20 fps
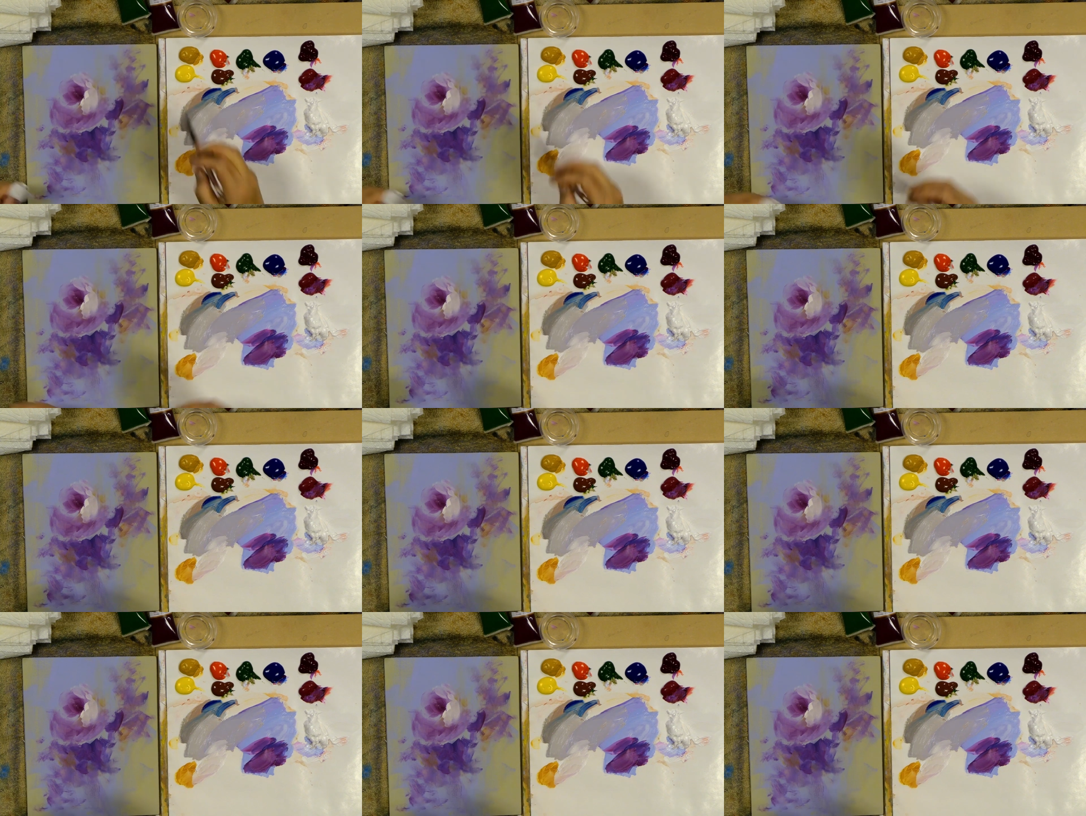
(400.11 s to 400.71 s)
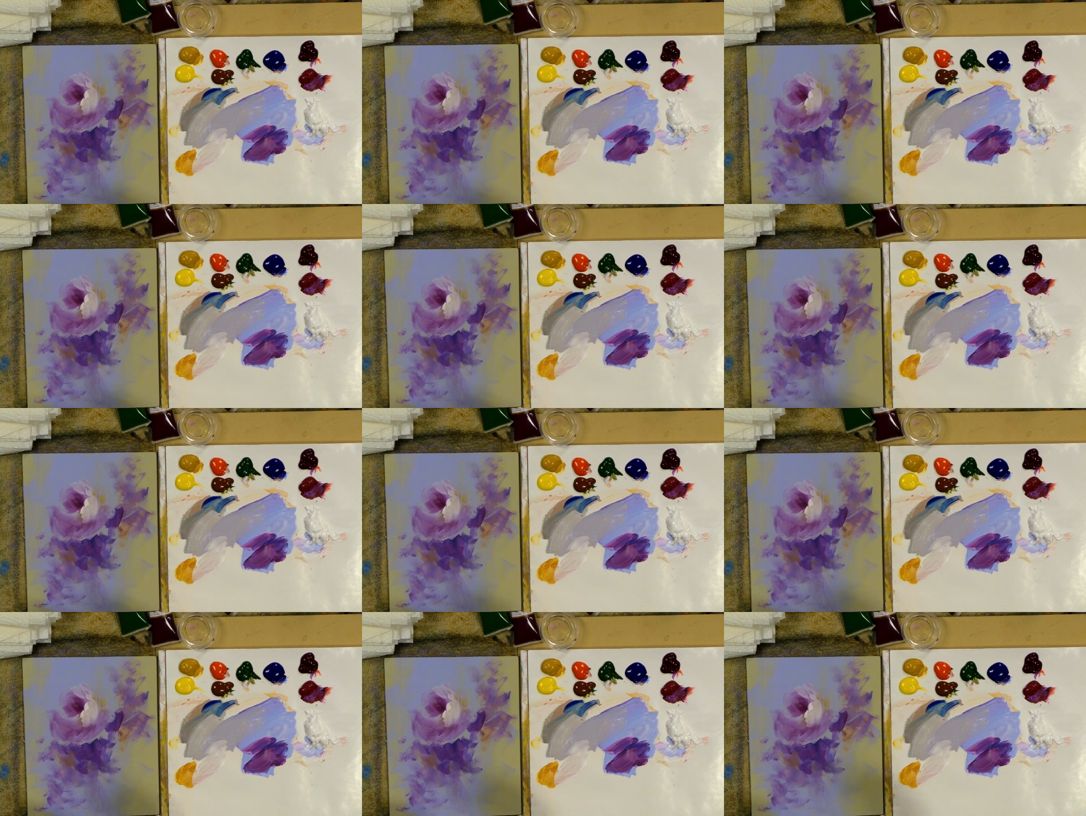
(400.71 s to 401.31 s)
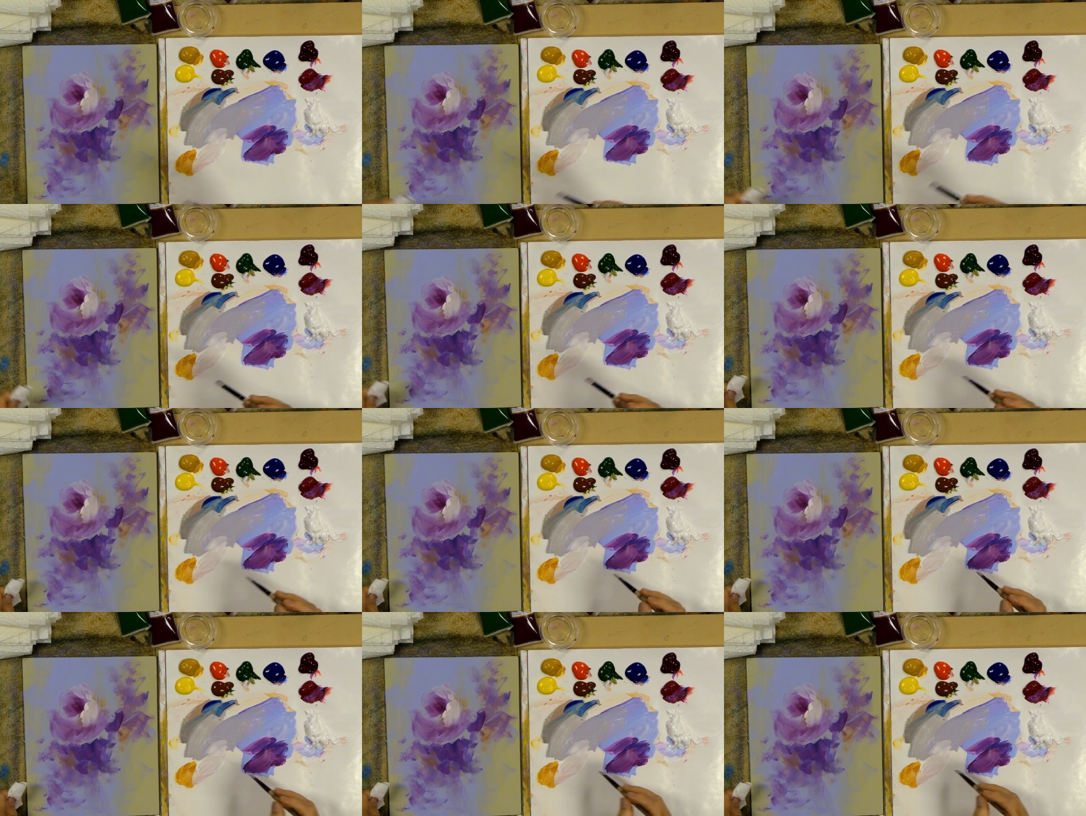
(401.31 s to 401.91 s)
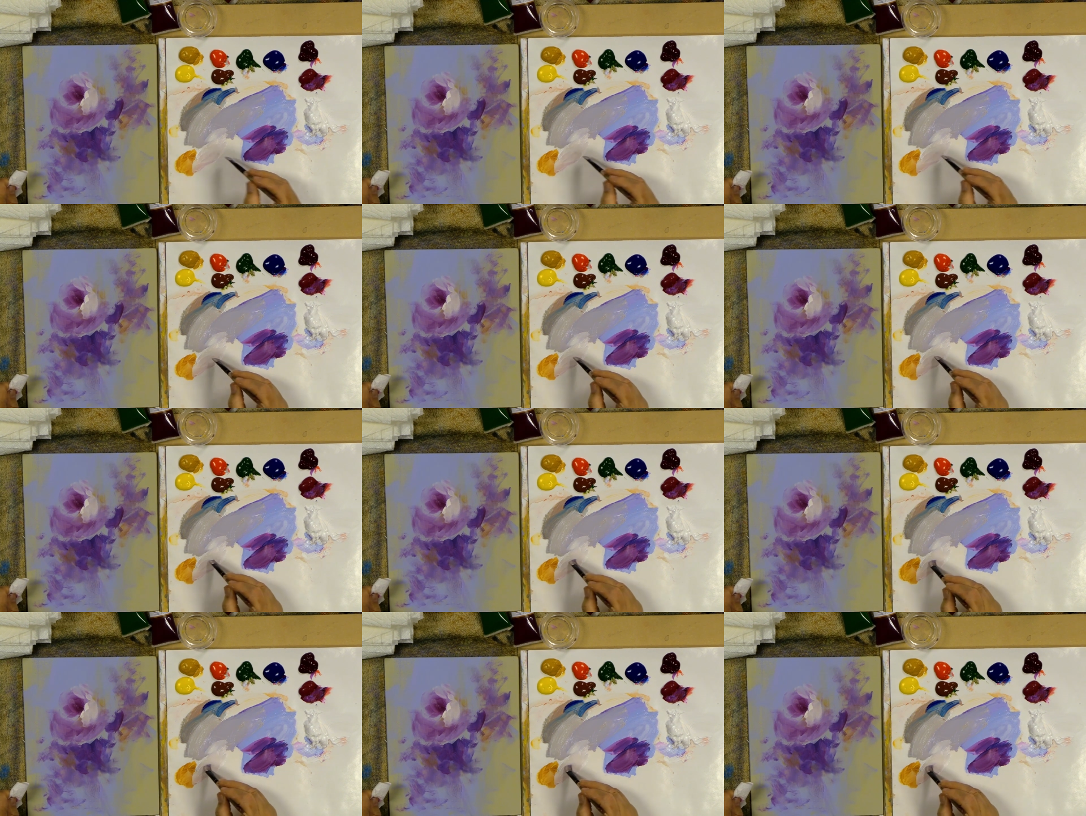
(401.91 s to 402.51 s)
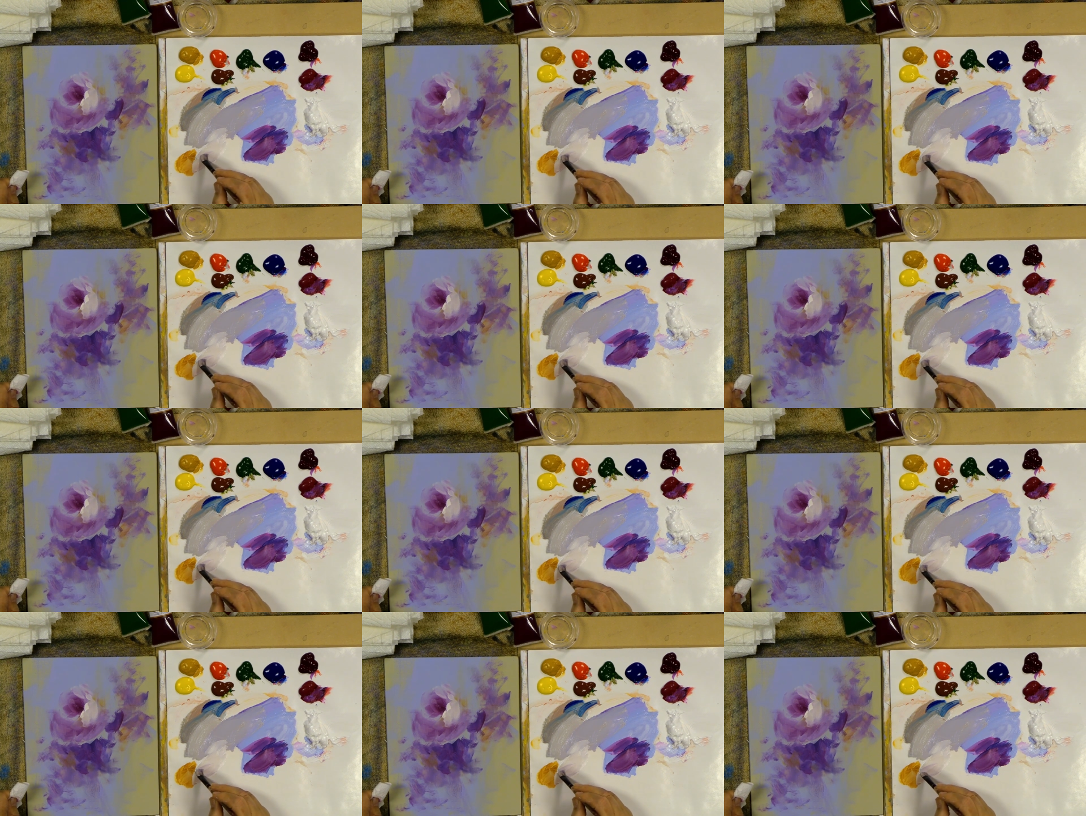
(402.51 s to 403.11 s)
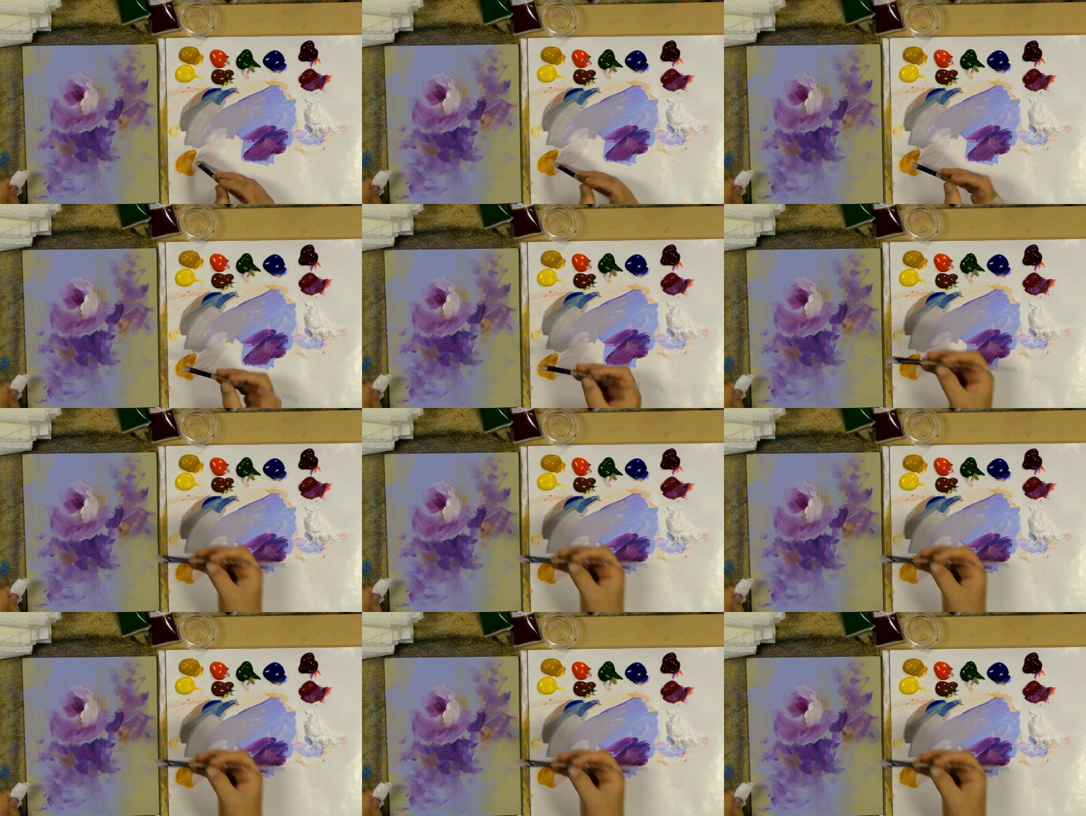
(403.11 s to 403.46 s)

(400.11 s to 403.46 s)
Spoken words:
No face is visible, so there are no lips to read.